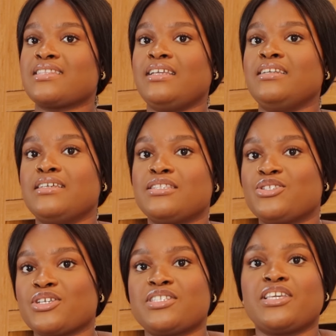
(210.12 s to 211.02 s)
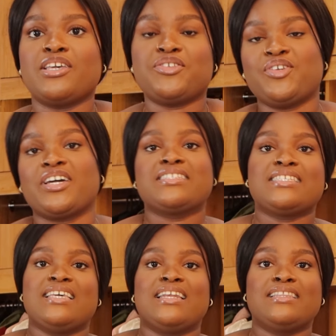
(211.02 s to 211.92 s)
stained it, just in case you can
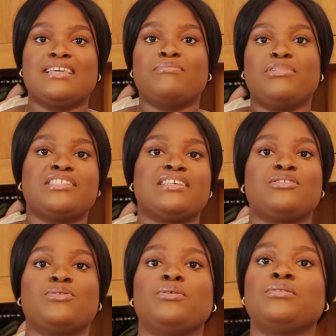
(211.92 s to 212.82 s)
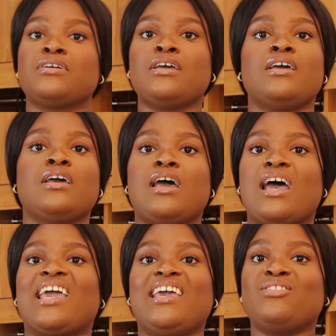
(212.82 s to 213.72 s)
see anything. Please ignore.
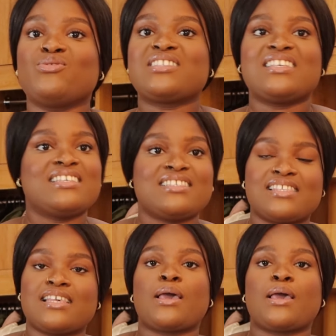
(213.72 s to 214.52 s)
I hate those things.